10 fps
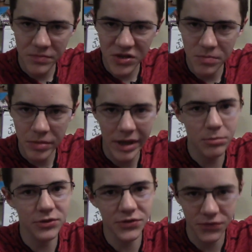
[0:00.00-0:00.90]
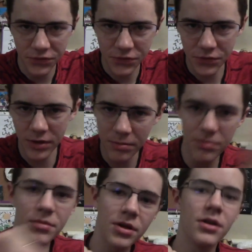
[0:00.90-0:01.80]
pebbles
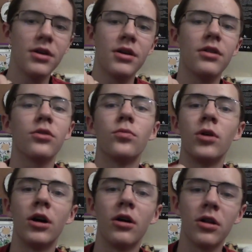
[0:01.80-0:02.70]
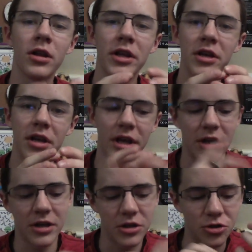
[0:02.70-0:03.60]
from the wall
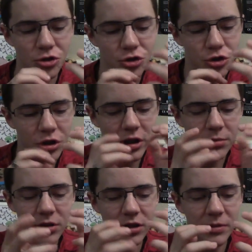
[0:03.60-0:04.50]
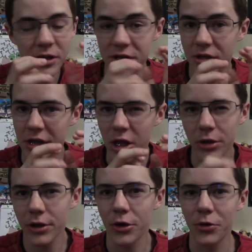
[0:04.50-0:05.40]
and shook them a little bit until they
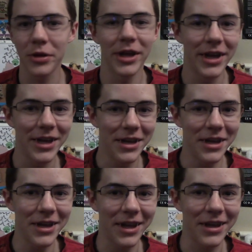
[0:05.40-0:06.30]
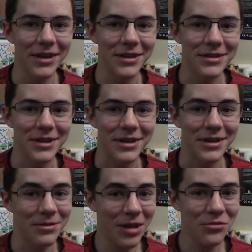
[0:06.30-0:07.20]
glowed. And
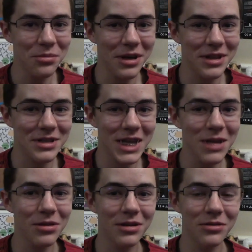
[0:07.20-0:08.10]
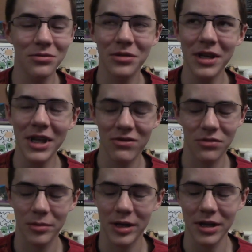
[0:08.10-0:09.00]
everybody at that table, well, not
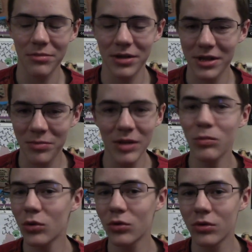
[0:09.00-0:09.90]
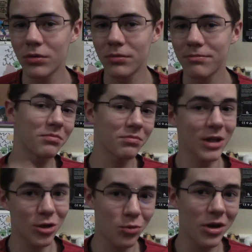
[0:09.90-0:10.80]
everybody, but the people,
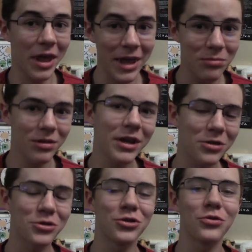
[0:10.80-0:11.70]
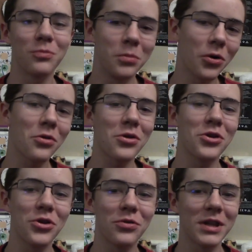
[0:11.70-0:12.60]
player 1 and player 2, both knew,